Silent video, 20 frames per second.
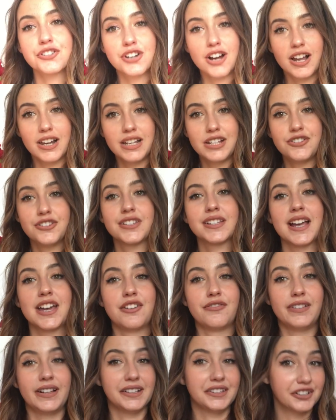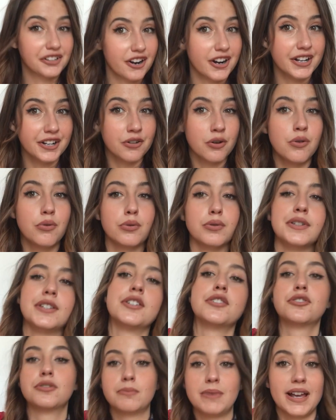College is kind of like the garden
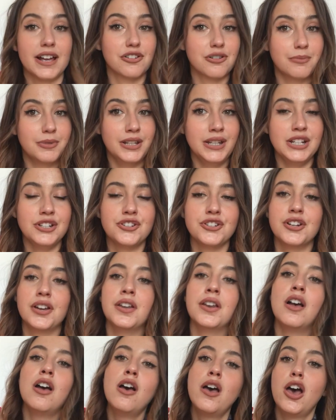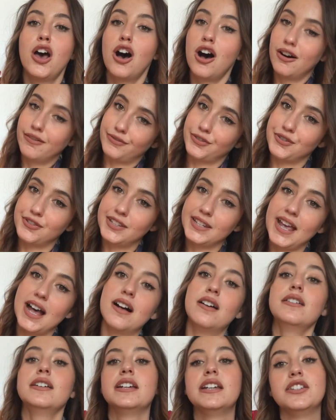halls, so my accommodation of UCL.